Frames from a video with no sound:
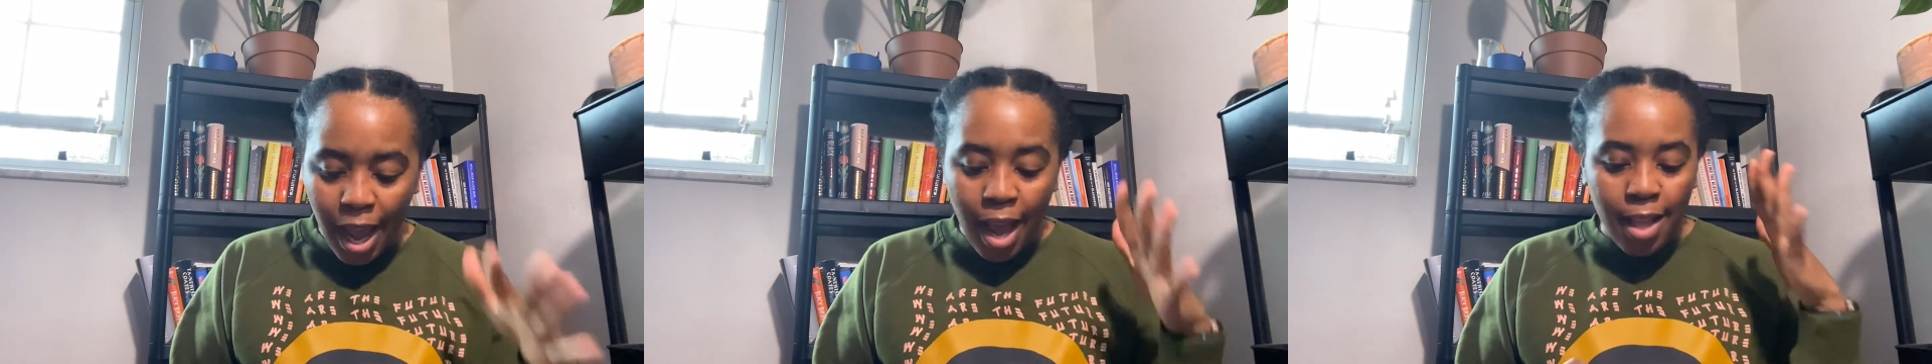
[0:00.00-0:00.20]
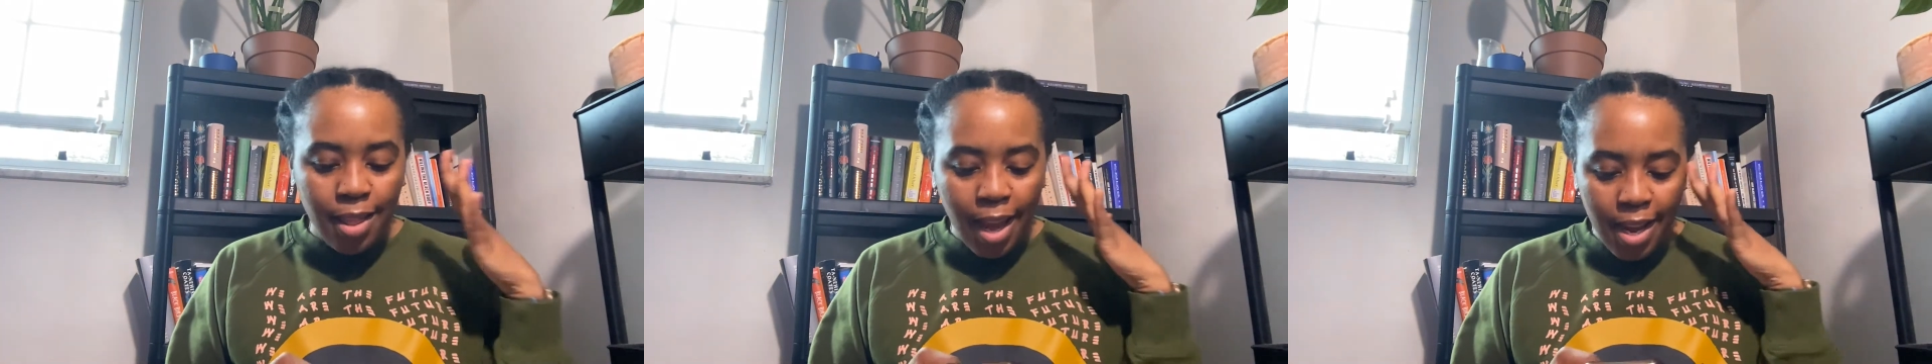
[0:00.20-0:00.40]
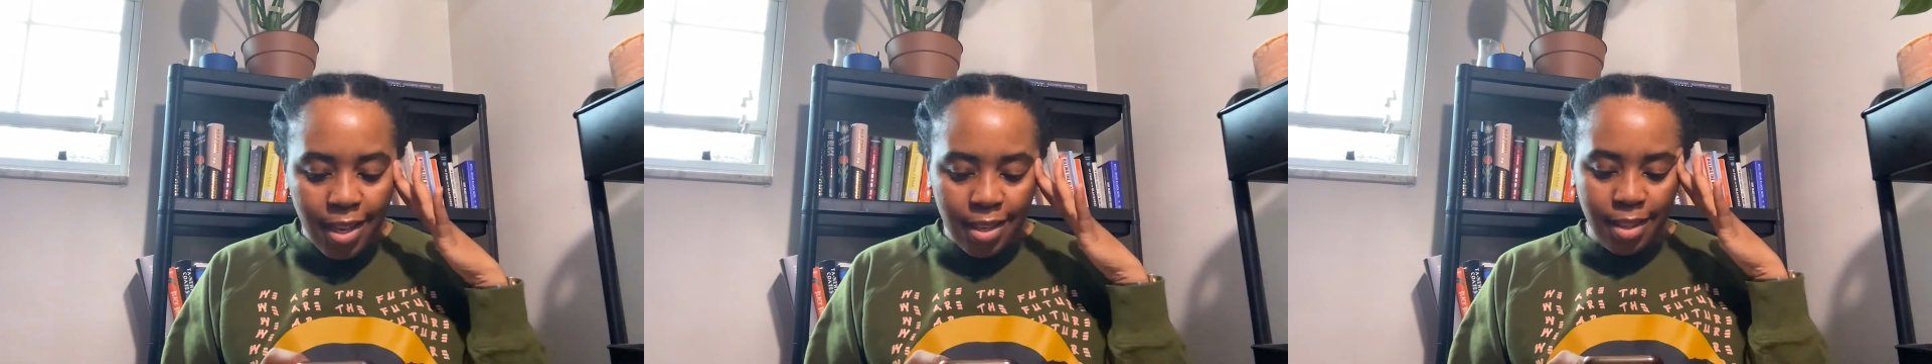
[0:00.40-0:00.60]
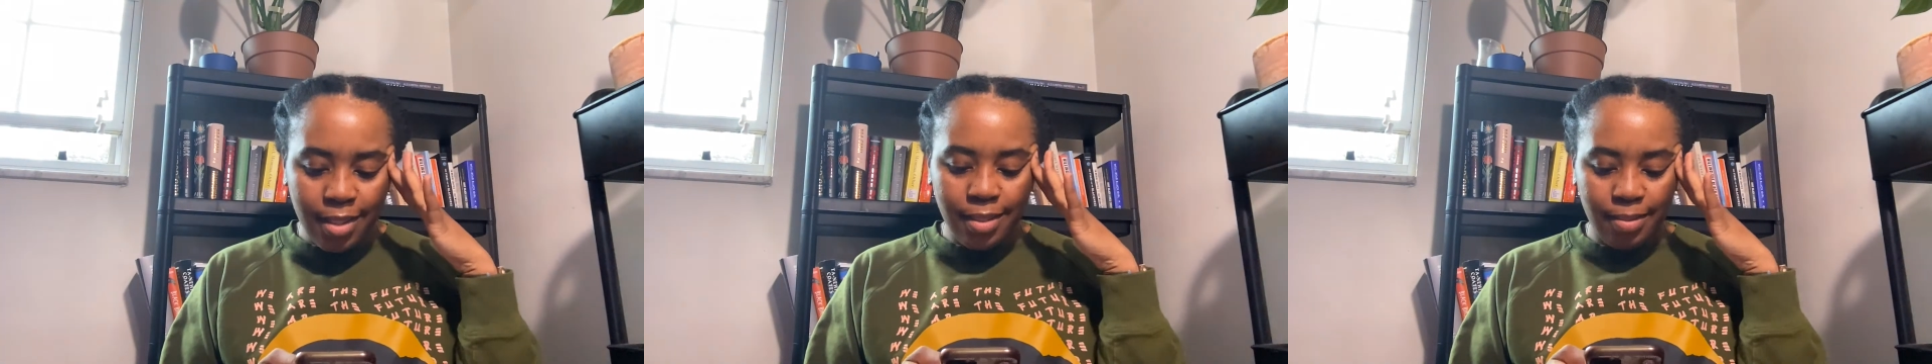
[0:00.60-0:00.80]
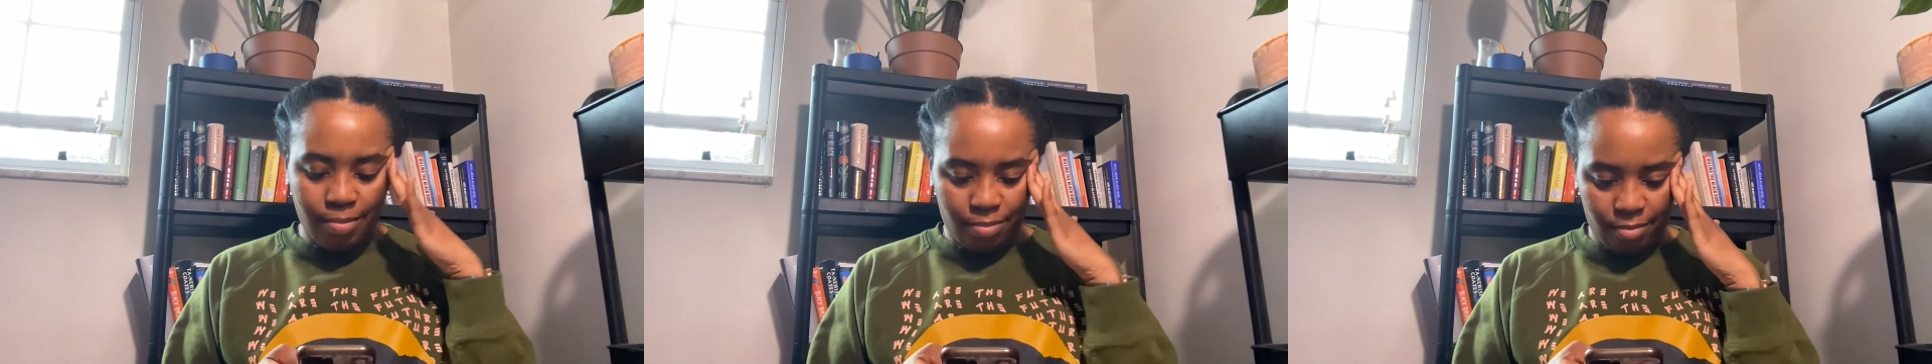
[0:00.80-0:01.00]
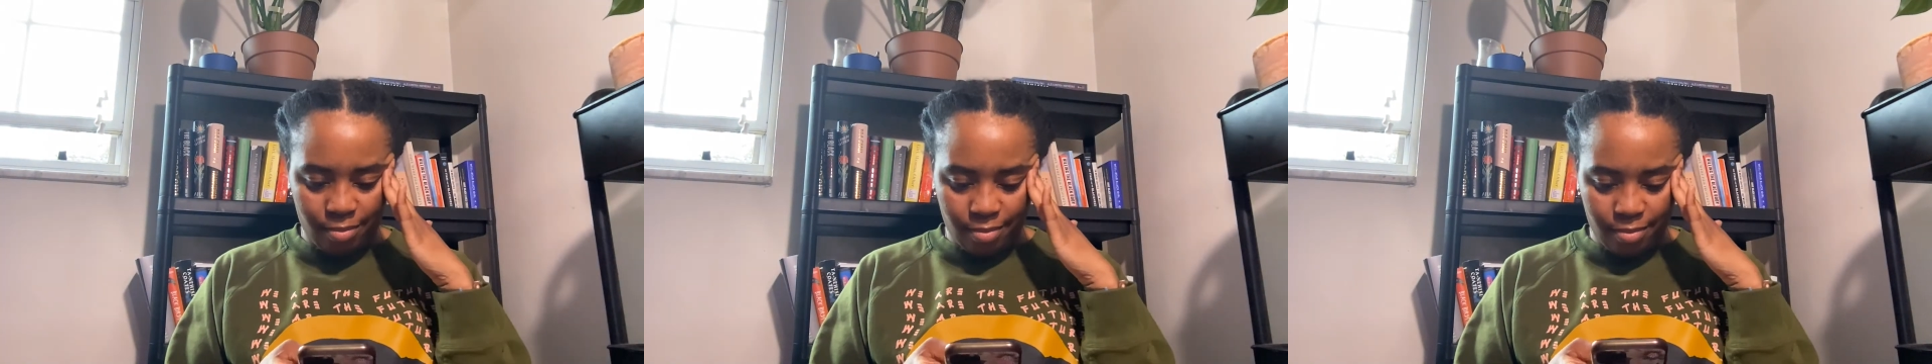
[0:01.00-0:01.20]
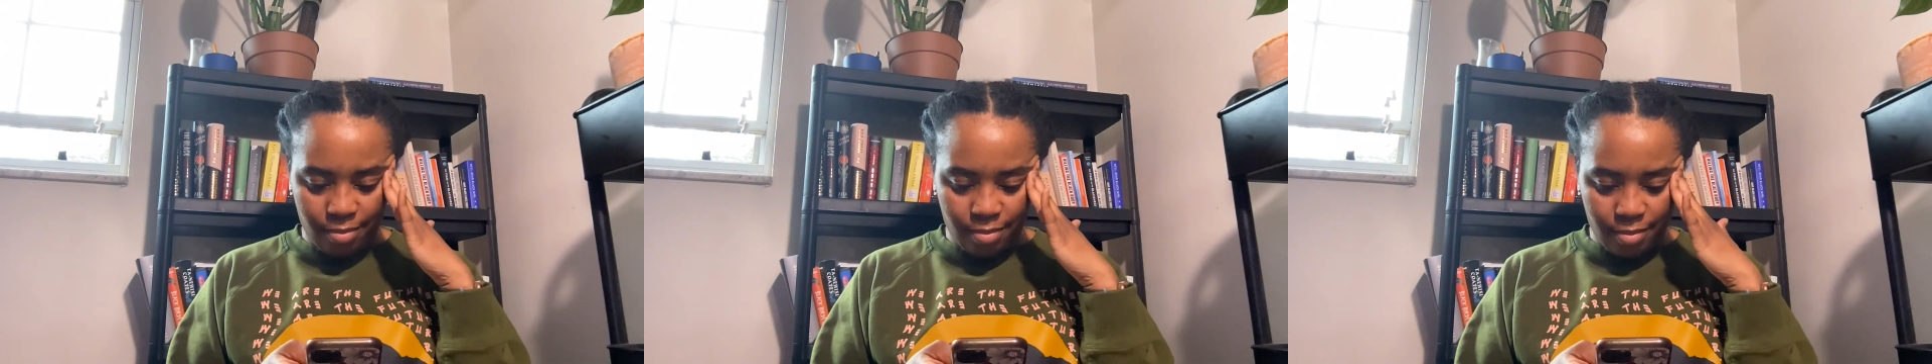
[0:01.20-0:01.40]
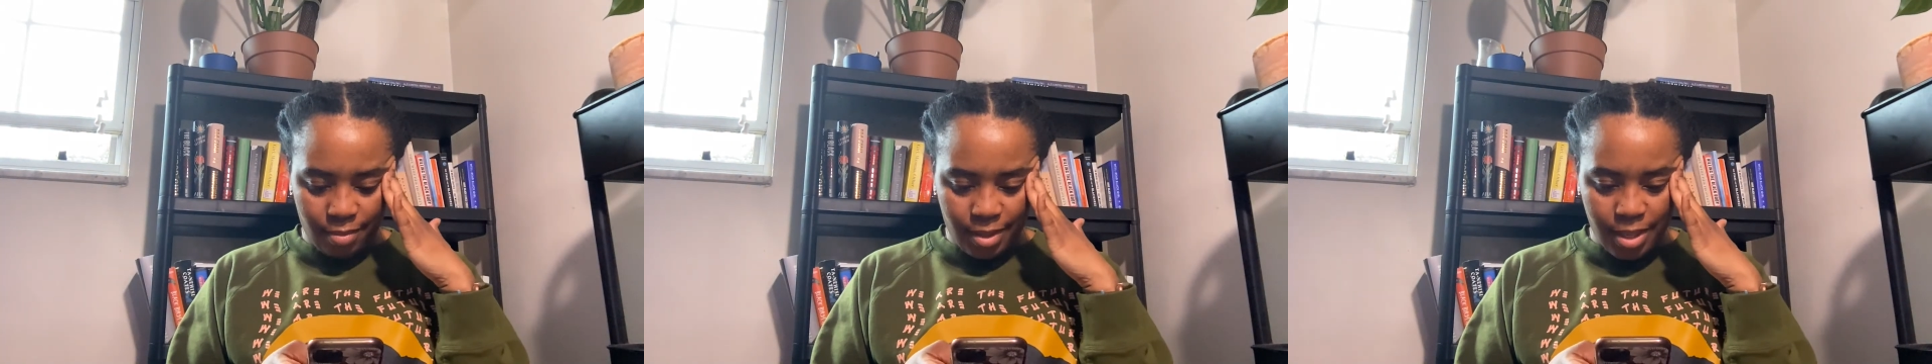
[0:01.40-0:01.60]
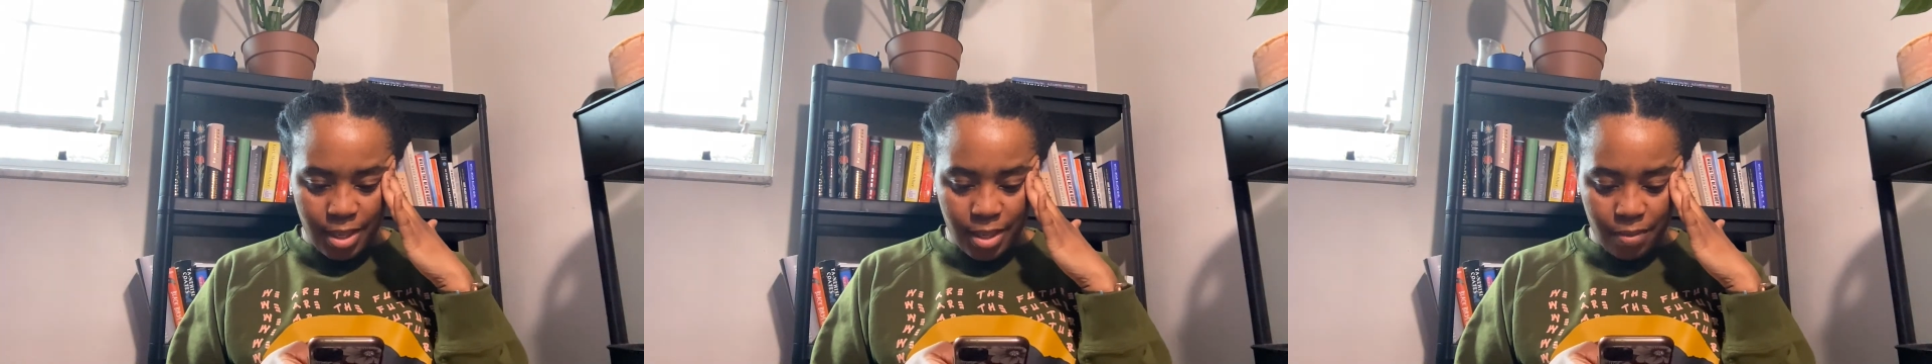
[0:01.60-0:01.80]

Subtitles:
Like, these